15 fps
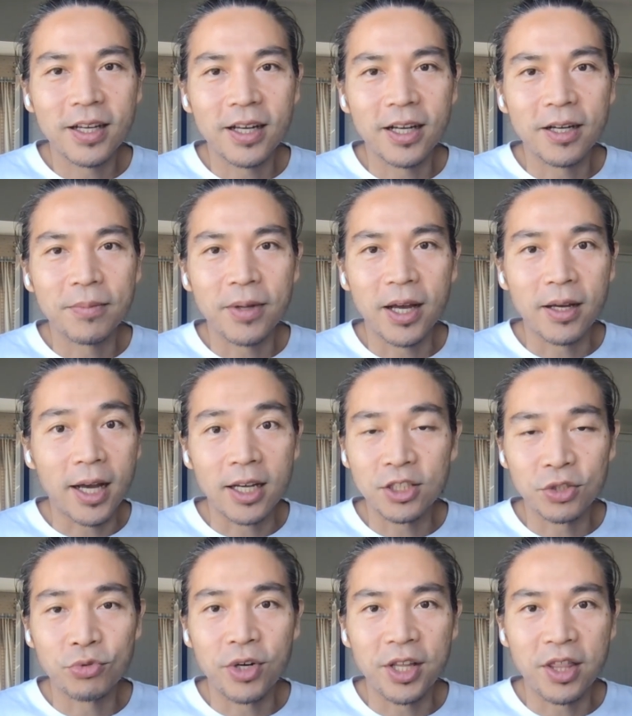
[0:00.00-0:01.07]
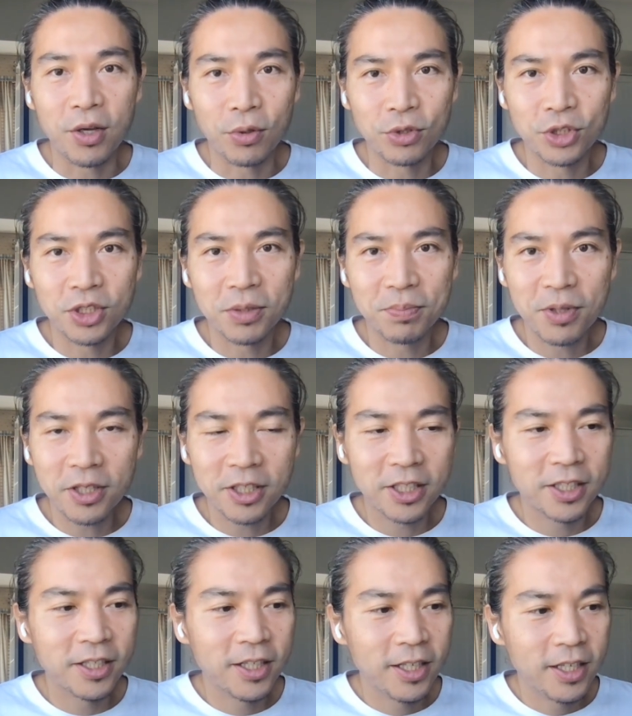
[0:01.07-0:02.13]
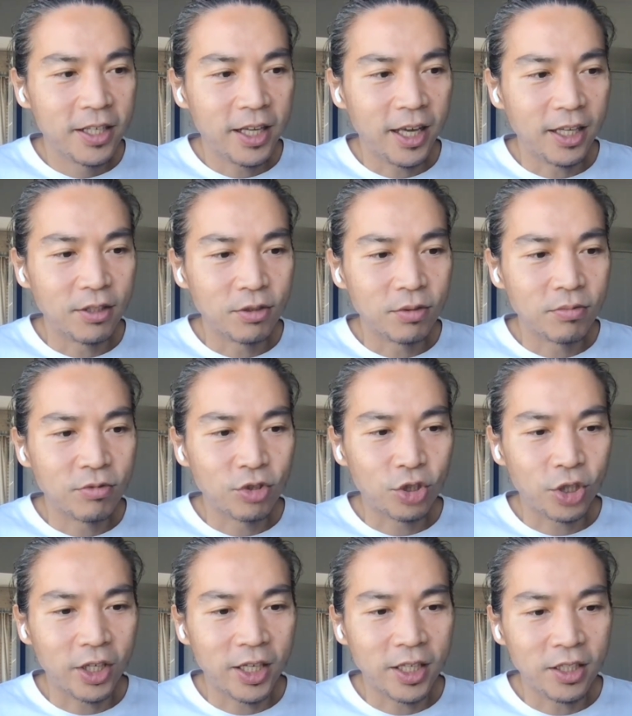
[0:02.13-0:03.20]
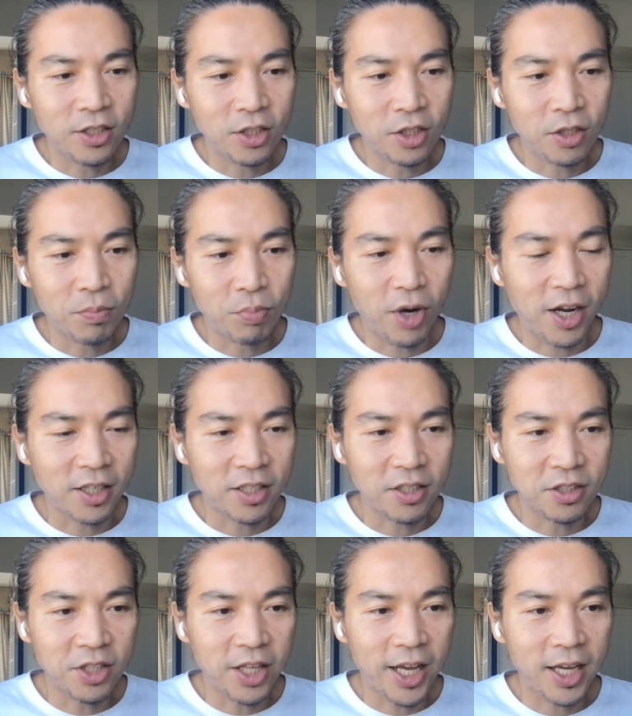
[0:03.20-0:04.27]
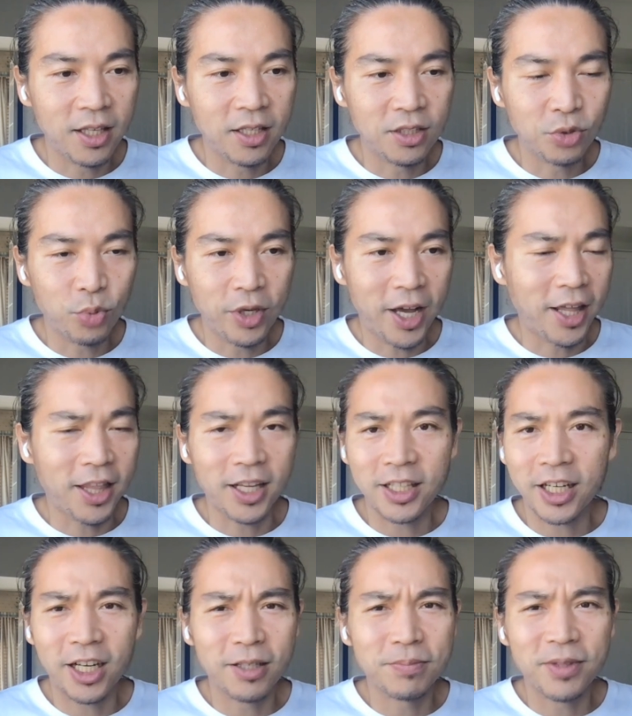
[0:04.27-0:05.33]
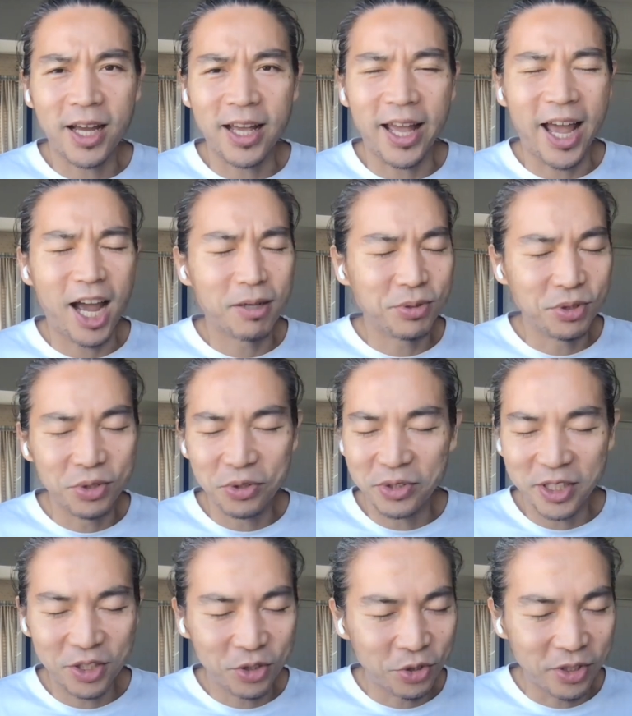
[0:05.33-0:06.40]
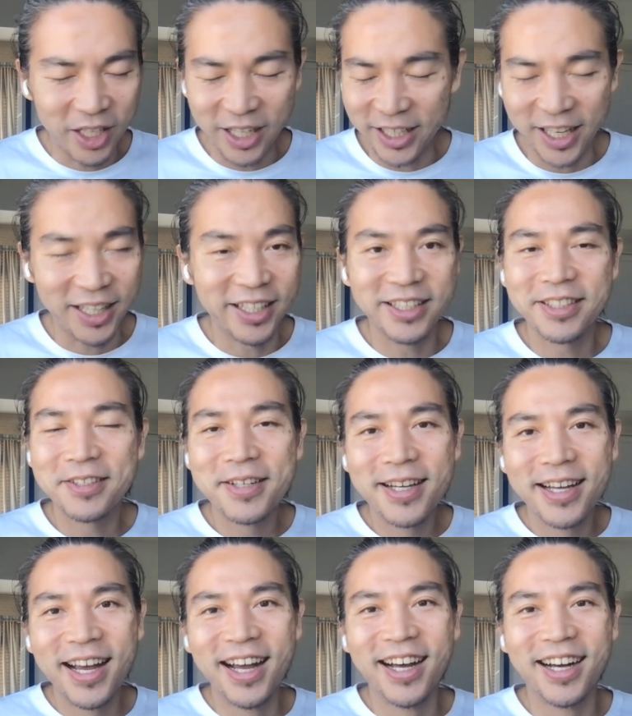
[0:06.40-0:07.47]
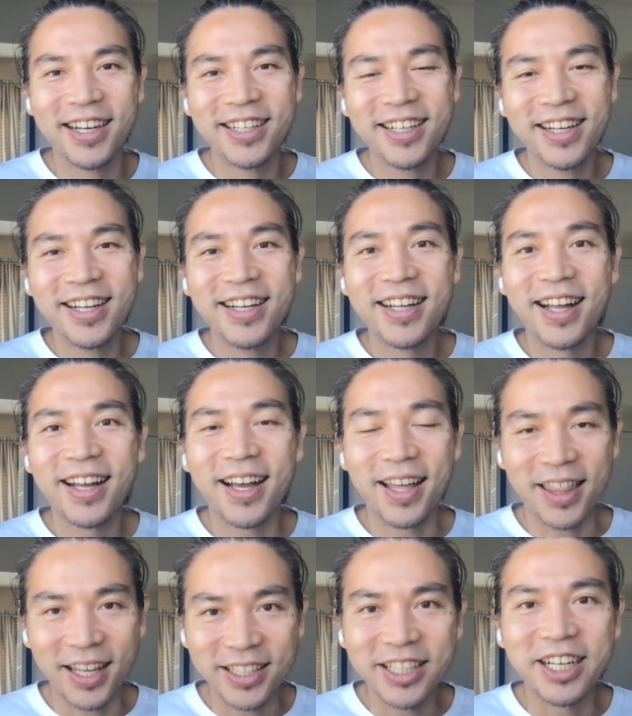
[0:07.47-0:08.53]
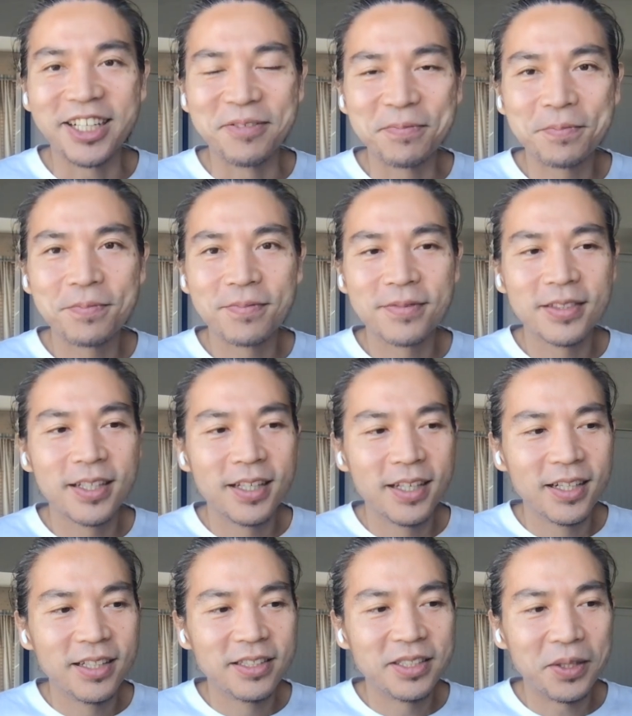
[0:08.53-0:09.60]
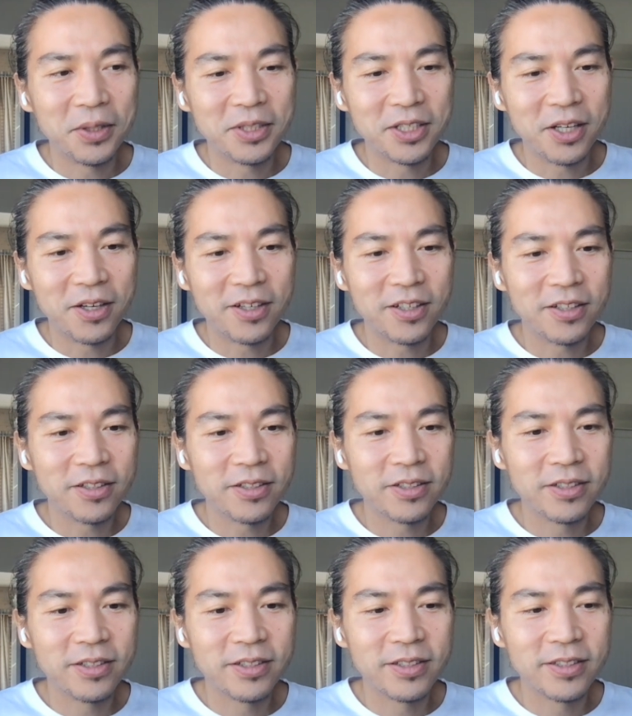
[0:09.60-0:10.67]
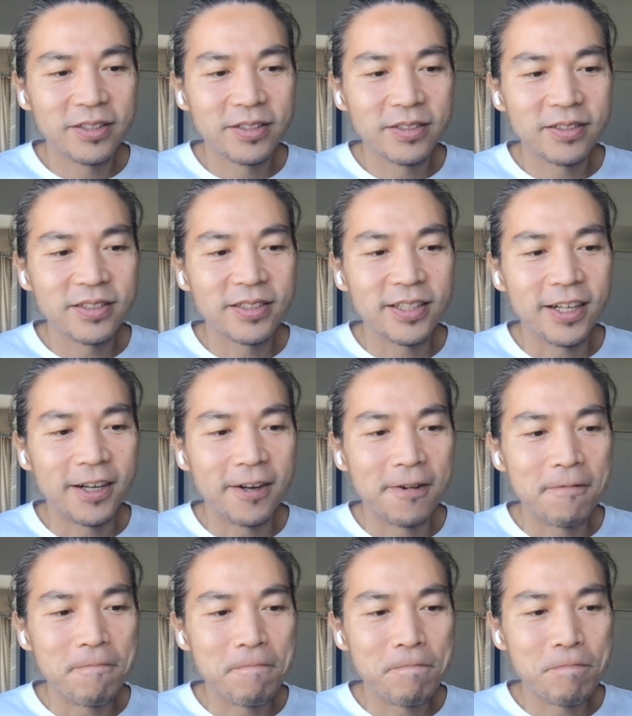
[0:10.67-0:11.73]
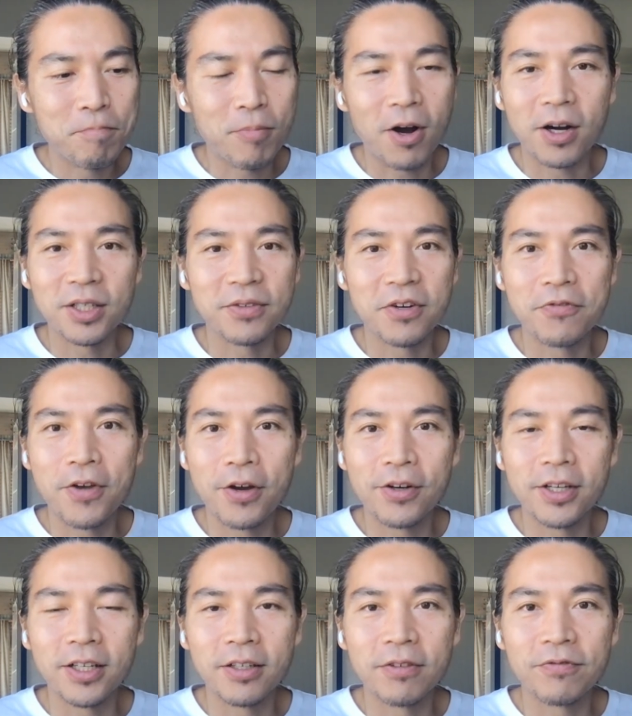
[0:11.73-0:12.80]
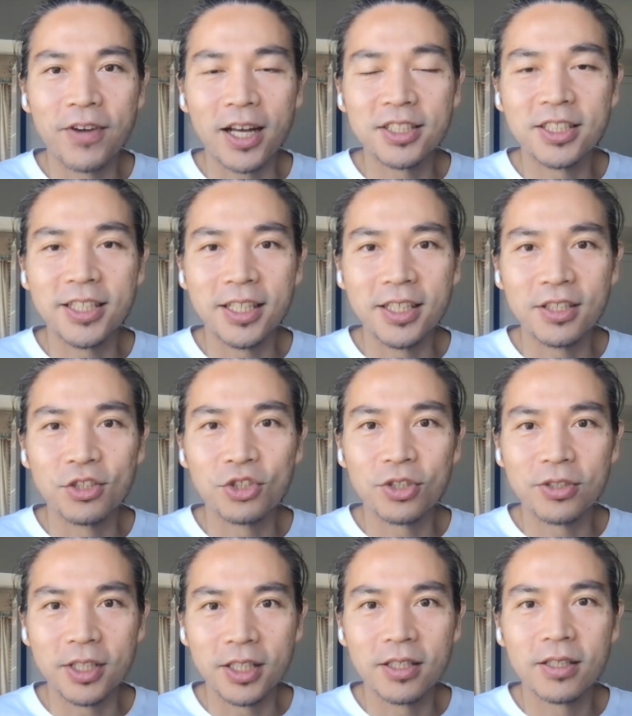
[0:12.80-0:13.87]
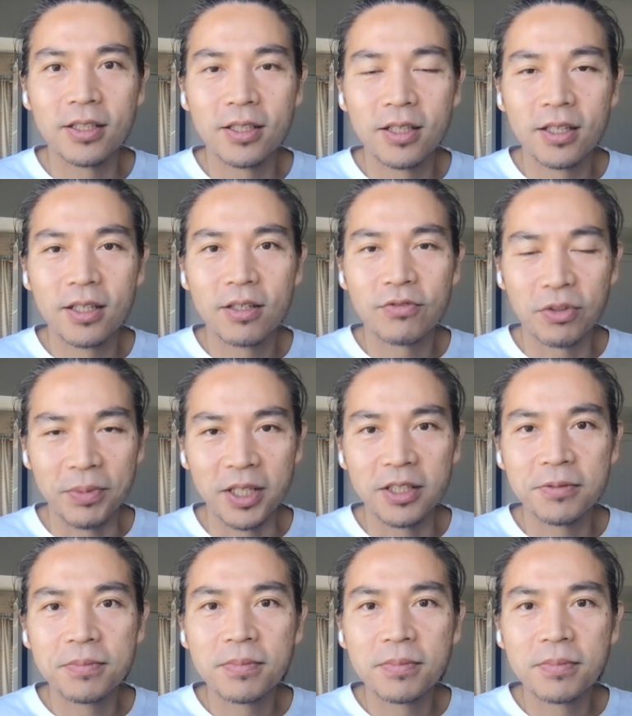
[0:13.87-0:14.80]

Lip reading: I actually read the original book and tried to practice the Headless Way at that time. I absolutely could not get it at that time. So it's all part of a very fascinating journey for me.